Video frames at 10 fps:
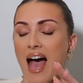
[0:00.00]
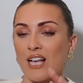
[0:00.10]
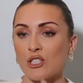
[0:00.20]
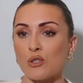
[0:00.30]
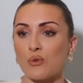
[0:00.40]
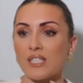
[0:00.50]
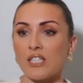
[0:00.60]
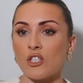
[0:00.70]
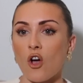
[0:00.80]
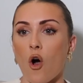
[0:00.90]
As soon as I
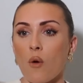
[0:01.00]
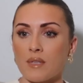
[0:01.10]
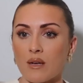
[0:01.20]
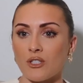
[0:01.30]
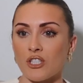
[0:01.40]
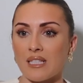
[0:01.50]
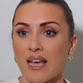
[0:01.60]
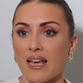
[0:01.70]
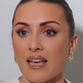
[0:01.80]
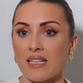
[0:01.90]
stopped, I was just
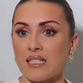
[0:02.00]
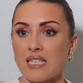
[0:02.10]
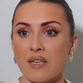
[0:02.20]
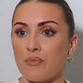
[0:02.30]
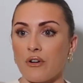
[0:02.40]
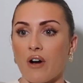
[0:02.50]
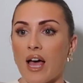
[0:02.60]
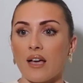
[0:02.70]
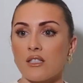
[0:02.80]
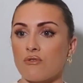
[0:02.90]
like deep
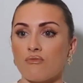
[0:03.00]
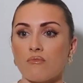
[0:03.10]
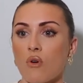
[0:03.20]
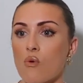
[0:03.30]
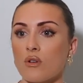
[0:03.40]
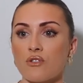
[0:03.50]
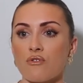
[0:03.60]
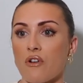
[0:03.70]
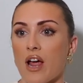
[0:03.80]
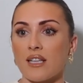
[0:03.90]
regret.
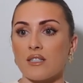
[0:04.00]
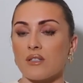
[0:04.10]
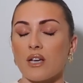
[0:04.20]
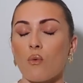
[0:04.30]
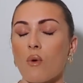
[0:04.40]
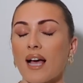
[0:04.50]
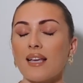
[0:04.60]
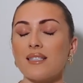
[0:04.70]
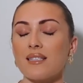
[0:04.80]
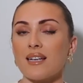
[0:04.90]
I was like,
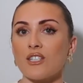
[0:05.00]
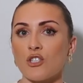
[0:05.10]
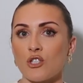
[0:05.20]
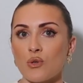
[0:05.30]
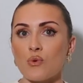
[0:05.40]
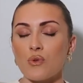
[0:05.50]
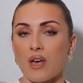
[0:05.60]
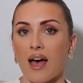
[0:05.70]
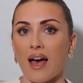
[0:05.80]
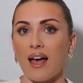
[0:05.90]
why did I just do
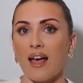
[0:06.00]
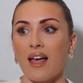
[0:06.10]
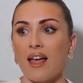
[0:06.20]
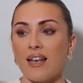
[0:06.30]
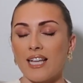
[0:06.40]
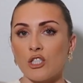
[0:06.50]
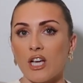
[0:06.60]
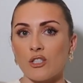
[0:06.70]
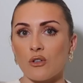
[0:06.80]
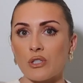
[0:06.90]
that?
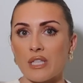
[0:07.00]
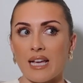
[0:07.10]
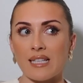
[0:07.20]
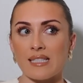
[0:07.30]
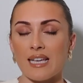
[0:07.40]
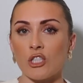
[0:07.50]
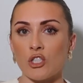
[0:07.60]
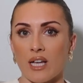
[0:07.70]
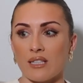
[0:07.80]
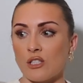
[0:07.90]
Literally, I had to go to the next
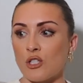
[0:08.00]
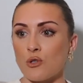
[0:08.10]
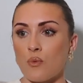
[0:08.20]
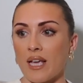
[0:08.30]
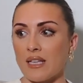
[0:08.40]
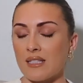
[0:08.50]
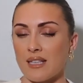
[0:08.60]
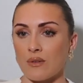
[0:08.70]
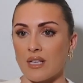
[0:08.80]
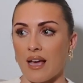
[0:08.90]
station to do
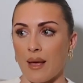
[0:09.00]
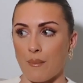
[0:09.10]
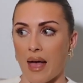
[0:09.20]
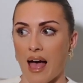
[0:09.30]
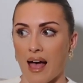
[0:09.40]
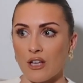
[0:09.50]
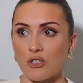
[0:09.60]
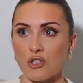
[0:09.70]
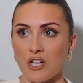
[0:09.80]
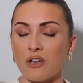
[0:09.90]
weights. I was like, I'm
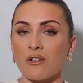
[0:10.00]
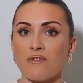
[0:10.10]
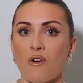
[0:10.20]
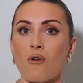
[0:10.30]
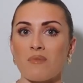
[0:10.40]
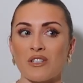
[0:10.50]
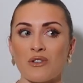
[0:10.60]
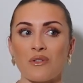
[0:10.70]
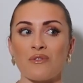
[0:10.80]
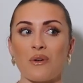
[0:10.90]
actually going to
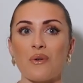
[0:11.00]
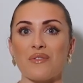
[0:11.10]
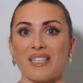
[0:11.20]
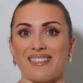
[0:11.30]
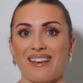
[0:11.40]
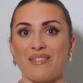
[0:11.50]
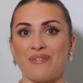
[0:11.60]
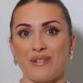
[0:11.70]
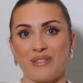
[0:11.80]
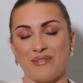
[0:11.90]
vomit on the floor of this
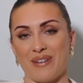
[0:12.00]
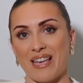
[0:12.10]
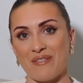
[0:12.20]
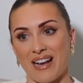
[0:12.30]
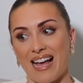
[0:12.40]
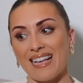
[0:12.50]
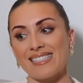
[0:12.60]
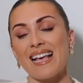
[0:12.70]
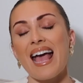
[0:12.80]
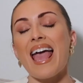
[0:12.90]
45
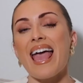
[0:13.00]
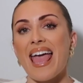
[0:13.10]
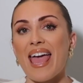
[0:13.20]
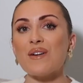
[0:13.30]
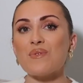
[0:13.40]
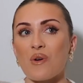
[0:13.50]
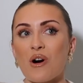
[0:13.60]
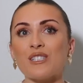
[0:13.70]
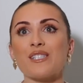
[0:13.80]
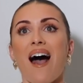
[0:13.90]
class. It
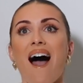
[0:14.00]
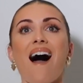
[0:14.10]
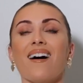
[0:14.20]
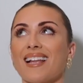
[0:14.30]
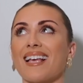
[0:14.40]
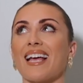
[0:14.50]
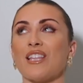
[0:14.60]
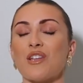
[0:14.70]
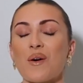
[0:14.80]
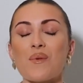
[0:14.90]
was hard. Like, I
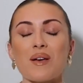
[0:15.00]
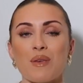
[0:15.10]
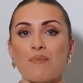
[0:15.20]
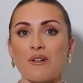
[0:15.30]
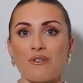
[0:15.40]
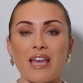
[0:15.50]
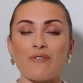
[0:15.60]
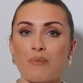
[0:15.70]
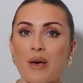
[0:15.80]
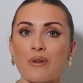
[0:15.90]
know why people
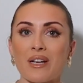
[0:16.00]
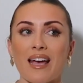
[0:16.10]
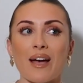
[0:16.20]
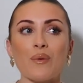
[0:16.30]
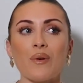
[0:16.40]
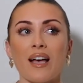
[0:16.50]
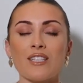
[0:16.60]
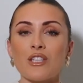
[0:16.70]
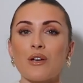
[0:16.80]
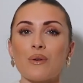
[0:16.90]
rave about it now.
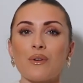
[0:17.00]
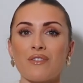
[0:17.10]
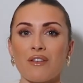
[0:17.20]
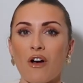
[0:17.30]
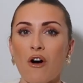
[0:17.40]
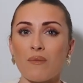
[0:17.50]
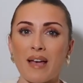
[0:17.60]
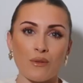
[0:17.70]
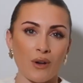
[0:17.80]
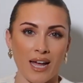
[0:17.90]
I don't know if they've got
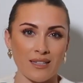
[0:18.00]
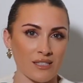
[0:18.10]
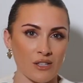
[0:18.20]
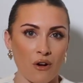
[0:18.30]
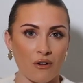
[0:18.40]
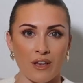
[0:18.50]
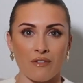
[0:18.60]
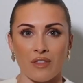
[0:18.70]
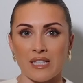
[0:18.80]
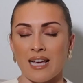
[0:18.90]
them anywhere else. Sorry
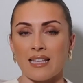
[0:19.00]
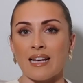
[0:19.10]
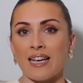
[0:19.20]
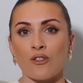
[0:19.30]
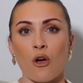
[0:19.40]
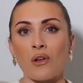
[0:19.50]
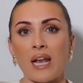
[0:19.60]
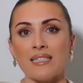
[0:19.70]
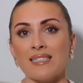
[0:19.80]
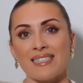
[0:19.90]
if there's any, like,
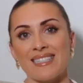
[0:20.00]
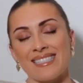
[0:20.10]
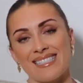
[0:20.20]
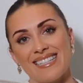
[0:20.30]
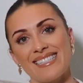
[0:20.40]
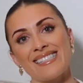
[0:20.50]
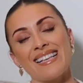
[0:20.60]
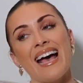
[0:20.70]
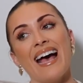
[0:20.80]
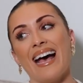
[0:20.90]
non-London
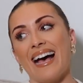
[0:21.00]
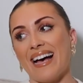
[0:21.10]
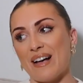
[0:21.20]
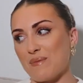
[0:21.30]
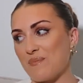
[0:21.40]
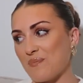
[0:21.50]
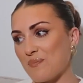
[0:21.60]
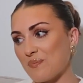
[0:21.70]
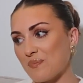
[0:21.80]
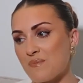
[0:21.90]
listeners.
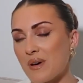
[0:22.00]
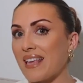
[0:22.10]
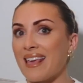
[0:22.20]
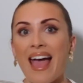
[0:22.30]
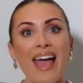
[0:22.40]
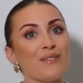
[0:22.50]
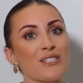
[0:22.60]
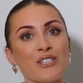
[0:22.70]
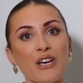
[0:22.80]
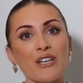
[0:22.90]
But, yeah, it
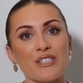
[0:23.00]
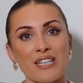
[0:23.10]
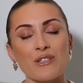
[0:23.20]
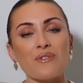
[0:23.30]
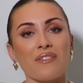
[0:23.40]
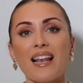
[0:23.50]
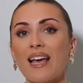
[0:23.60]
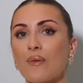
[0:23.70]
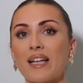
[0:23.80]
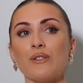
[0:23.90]
was good. I do feel
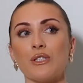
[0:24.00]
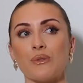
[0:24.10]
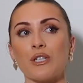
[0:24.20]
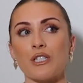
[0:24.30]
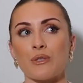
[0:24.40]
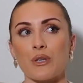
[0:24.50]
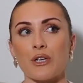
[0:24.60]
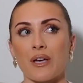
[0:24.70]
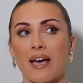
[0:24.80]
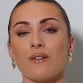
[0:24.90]
like when you do a good
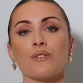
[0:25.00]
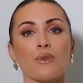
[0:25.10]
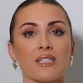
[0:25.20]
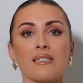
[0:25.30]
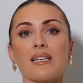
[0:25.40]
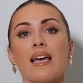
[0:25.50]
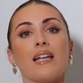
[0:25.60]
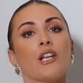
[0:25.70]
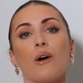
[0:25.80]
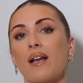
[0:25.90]
workout, what's the
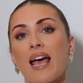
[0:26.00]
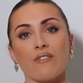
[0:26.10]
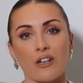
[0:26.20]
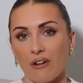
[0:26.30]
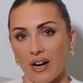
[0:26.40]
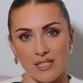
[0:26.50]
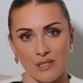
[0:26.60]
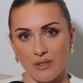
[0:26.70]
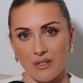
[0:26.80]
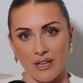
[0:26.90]
saying? No one ever
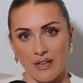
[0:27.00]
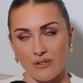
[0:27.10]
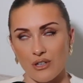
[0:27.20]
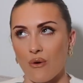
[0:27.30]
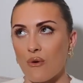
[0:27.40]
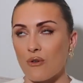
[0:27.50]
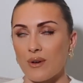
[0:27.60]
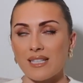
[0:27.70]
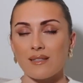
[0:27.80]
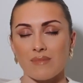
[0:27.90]
regrets a workout. It
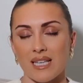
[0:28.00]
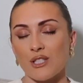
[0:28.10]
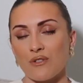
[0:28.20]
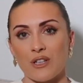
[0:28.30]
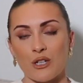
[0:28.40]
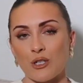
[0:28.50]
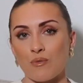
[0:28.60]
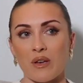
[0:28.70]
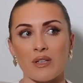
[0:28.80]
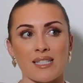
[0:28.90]
always makes you feel good
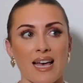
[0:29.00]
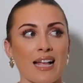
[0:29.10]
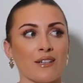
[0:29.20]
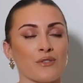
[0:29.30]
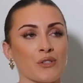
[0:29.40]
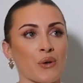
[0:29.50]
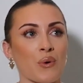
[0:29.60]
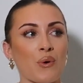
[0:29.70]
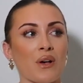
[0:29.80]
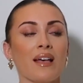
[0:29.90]
about yourself.
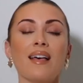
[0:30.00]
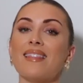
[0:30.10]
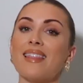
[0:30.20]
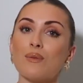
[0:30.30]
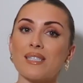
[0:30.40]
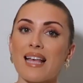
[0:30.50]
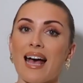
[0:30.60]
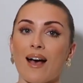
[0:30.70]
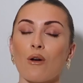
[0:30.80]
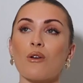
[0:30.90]
So, there was
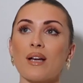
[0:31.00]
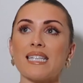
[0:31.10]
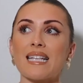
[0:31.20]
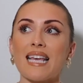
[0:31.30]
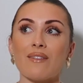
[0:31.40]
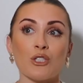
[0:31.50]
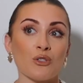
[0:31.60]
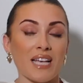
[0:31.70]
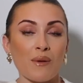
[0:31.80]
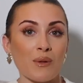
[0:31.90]
that. Although I did leave, and
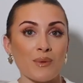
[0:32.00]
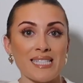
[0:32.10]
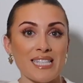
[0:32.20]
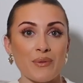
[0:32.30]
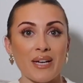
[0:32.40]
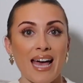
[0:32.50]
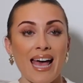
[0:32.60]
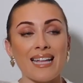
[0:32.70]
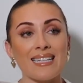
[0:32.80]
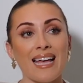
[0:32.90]
she was like, will we see you
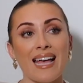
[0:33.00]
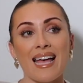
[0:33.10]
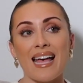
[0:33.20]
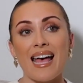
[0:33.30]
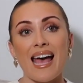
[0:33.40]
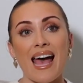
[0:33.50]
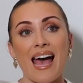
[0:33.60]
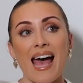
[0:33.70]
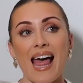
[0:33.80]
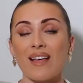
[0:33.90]
again?
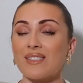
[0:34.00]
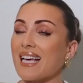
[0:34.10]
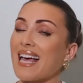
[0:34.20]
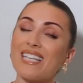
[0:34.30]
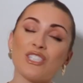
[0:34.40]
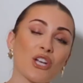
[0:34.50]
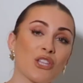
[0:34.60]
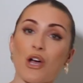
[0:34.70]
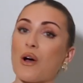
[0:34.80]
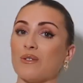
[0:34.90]
And I was like, I
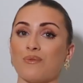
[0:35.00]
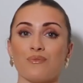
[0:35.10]
don't know.